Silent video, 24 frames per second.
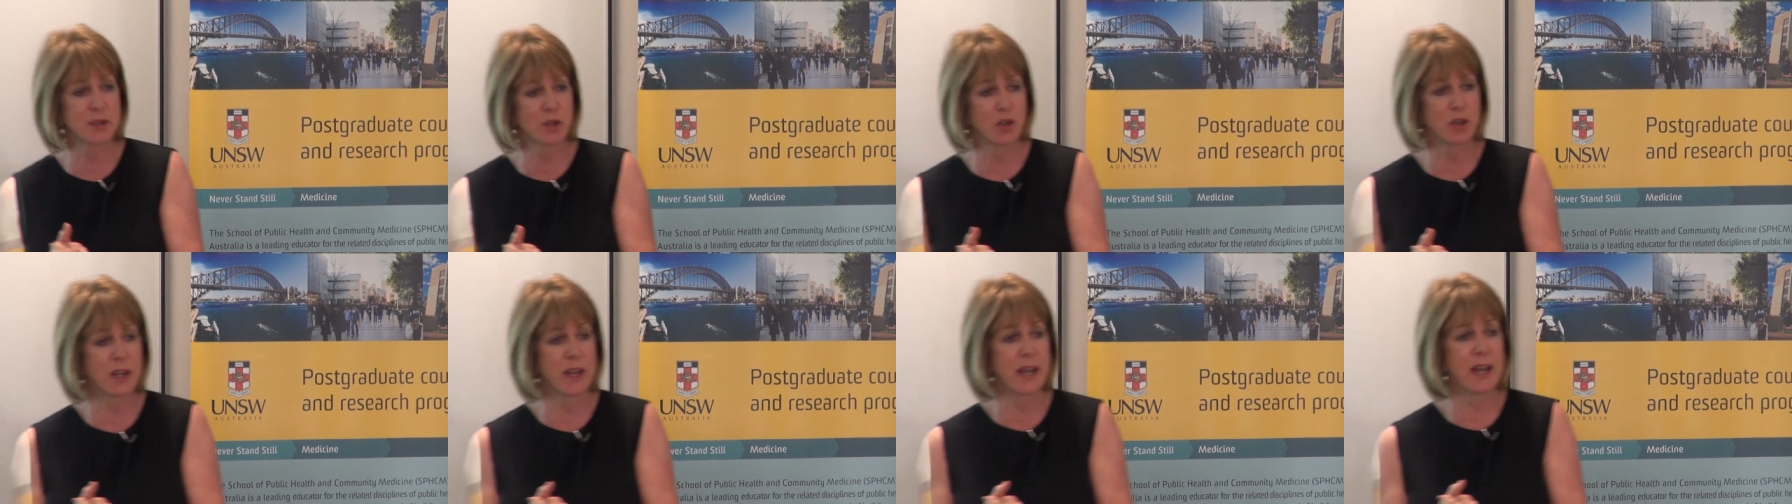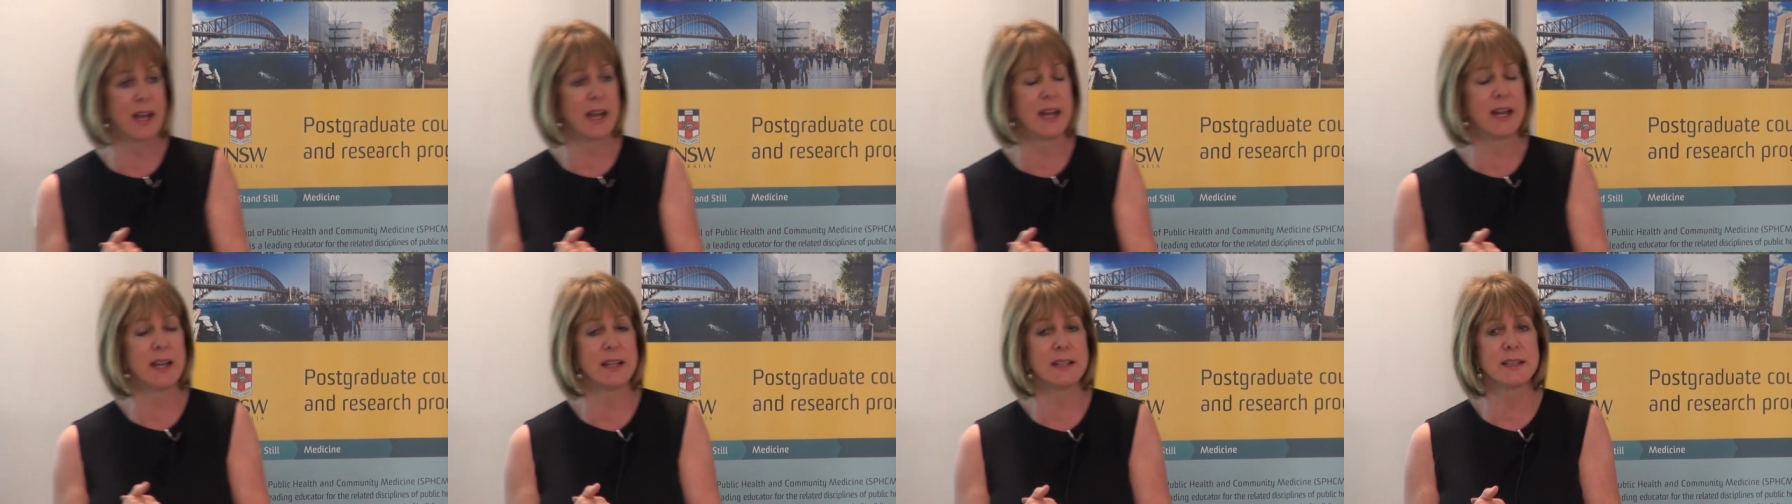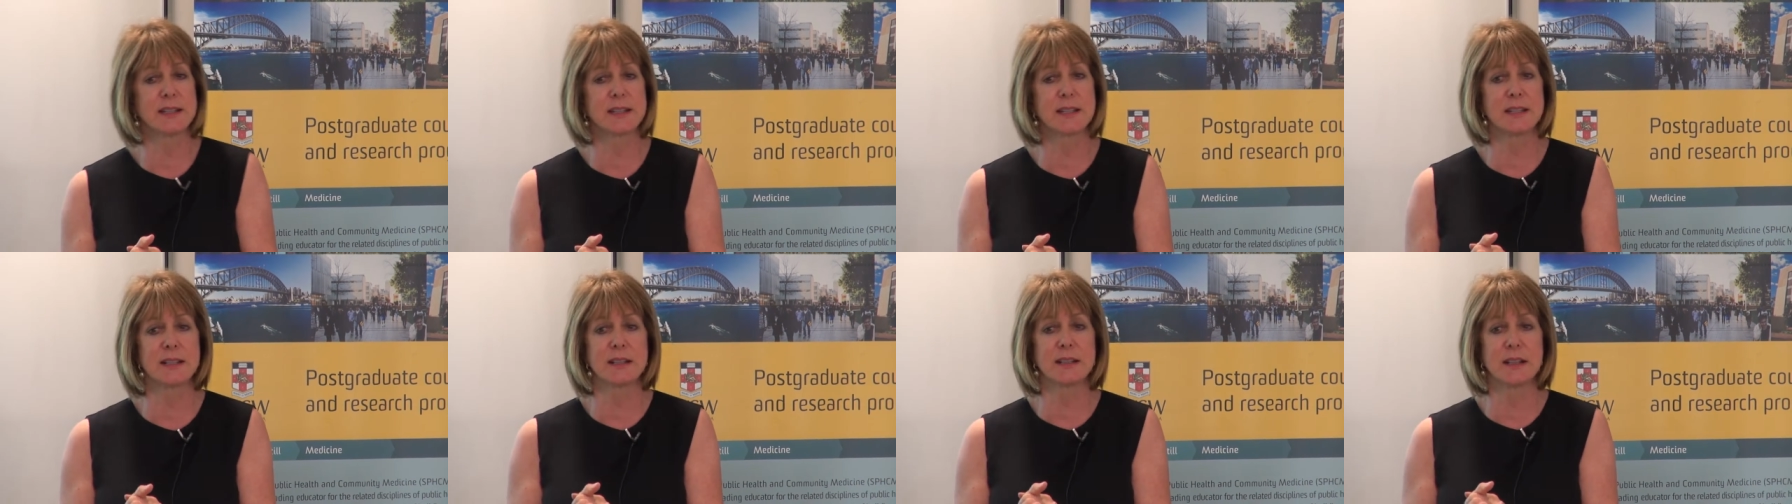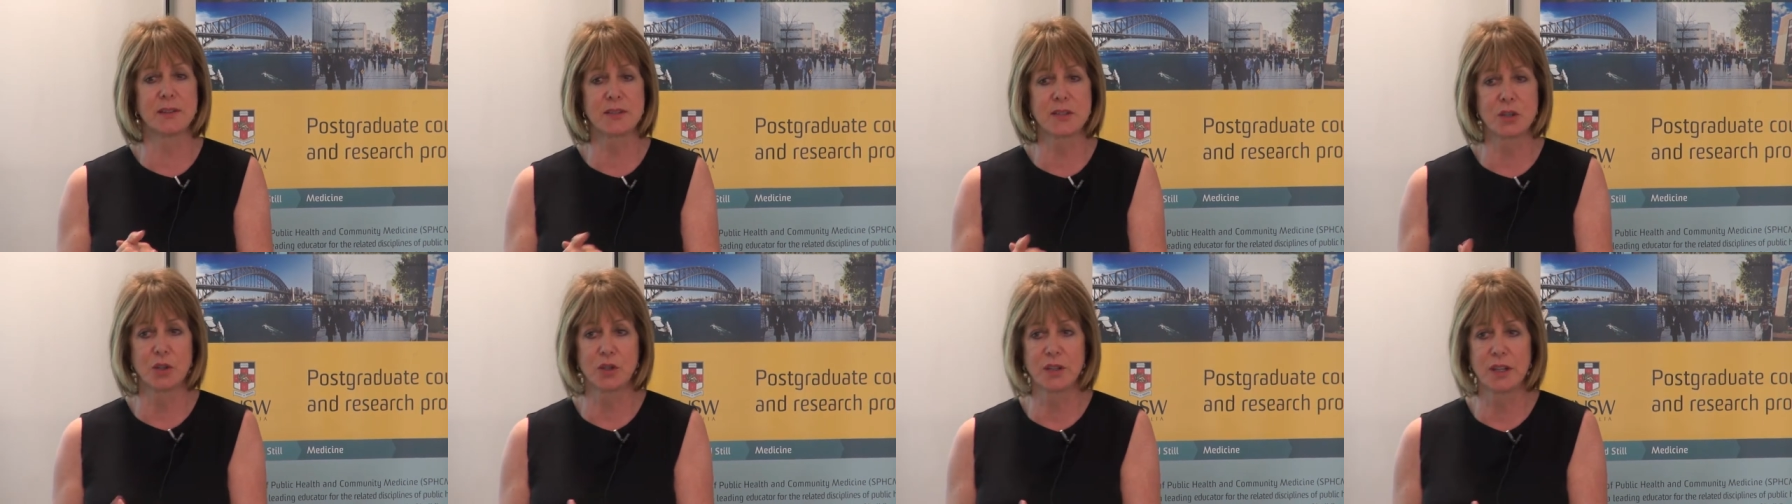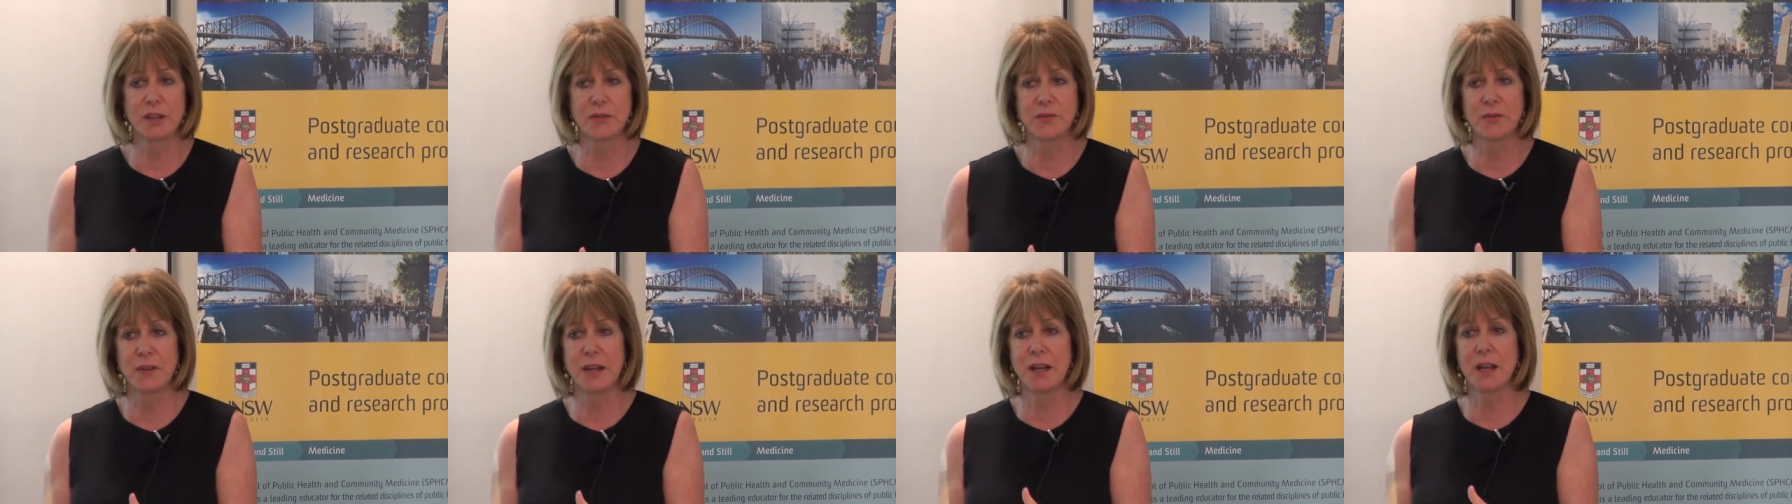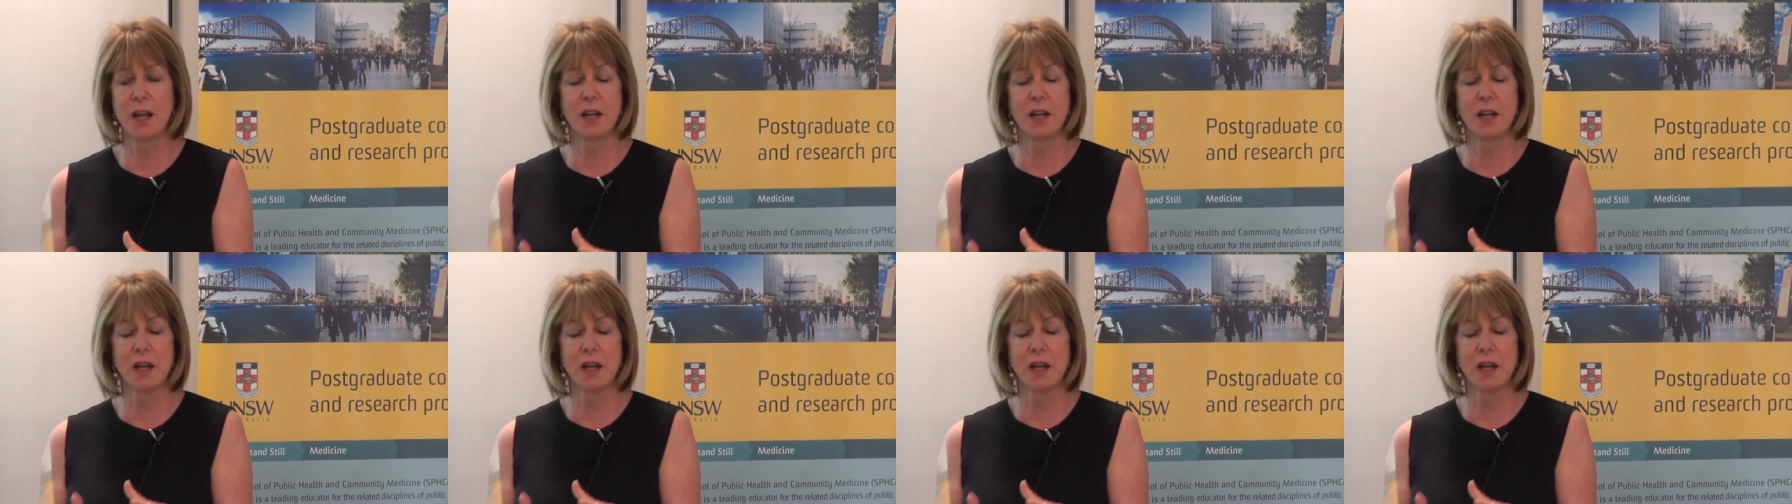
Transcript: on their hands and gloves on their feet,